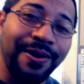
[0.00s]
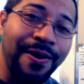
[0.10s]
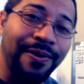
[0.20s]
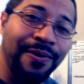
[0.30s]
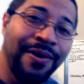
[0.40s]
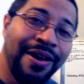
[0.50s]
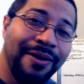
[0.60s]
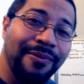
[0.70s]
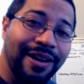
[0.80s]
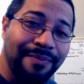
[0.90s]
you know
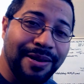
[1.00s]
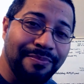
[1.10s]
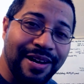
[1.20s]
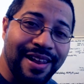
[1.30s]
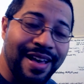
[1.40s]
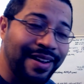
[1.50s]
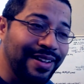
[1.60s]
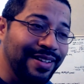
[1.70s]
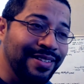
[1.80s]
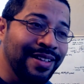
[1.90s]
what I mean by that
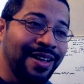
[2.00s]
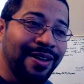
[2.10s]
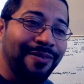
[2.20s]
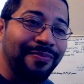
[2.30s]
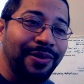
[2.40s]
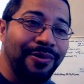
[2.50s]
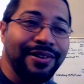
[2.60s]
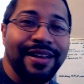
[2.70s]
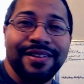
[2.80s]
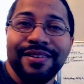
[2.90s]
is
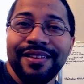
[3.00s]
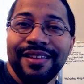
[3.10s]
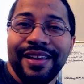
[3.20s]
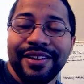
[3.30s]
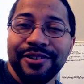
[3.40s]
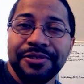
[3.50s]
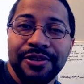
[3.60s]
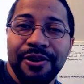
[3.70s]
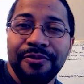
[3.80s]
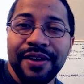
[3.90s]
don't let like
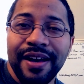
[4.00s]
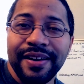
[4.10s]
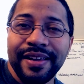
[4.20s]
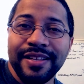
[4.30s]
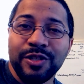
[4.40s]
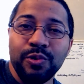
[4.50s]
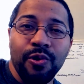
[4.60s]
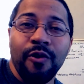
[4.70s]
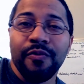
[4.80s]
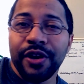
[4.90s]
yourself kind of get
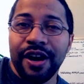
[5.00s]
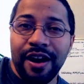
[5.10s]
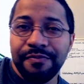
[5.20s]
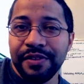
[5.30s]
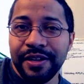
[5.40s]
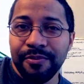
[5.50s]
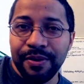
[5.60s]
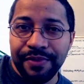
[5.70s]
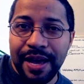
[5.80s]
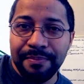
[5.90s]
too overconfident
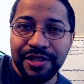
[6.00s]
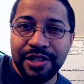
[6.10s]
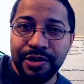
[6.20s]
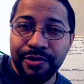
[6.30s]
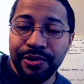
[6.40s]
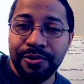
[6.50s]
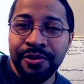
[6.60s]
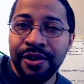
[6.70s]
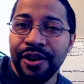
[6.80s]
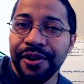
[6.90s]
with that
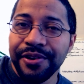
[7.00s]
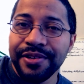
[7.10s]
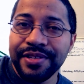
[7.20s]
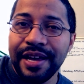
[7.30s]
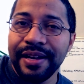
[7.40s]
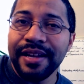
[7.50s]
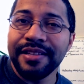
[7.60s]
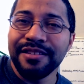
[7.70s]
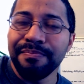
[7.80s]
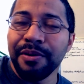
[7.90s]
material. Understand that
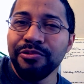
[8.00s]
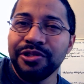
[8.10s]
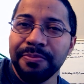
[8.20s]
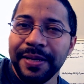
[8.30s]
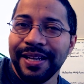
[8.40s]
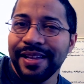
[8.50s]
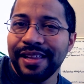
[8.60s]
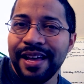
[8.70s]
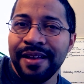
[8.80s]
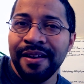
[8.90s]
it's supposed to be like
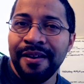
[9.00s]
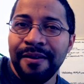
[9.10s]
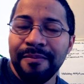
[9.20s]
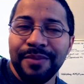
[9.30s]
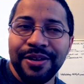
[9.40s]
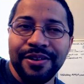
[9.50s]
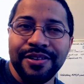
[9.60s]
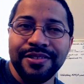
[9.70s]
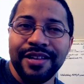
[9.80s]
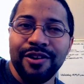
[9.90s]
that
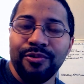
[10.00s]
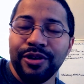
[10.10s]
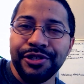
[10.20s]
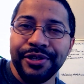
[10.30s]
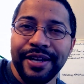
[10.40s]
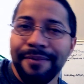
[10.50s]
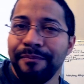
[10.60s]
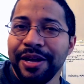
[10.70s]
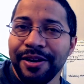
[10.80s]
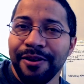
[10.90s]
because they don't want you to
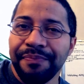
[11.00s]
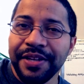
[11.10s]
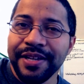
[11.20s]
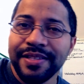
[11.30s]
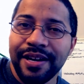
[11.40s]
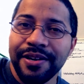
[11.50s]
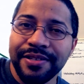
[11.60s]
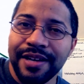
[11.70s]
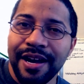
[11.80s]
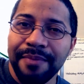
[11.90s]
get beaten up the entire
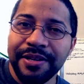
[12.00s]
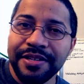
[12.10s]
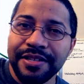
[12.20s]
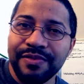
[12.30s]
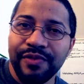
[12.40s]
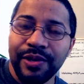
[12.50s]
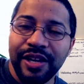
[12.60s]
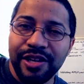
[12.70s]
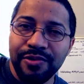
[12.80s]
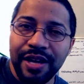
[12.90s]
time and just feel
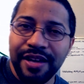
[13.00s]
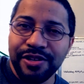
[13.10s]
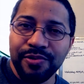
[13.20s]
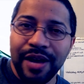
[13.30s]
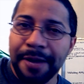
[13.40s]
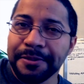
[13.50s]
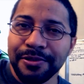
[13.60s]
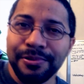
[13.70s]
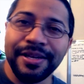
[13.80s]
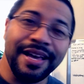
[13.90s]
like you can't do
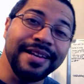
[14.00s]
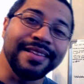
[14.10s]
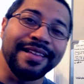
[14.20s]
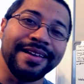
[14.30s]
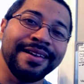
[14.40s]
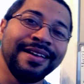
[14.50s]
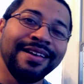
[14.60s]
absolutely anything.